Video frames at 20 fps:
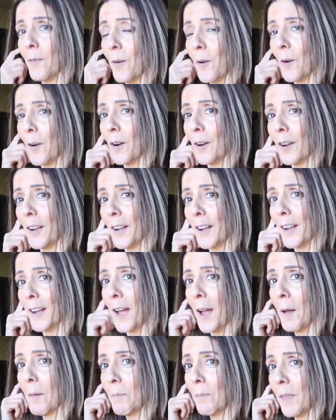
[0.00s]
for
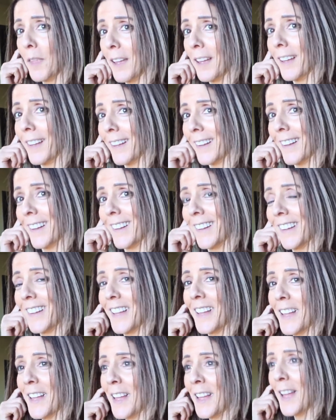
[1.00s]
cup de
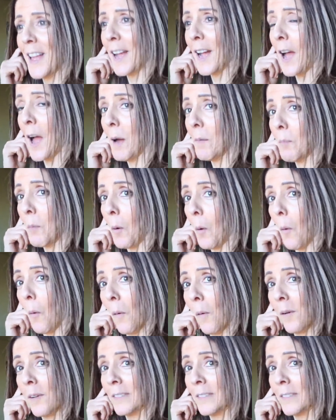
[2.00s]
capo?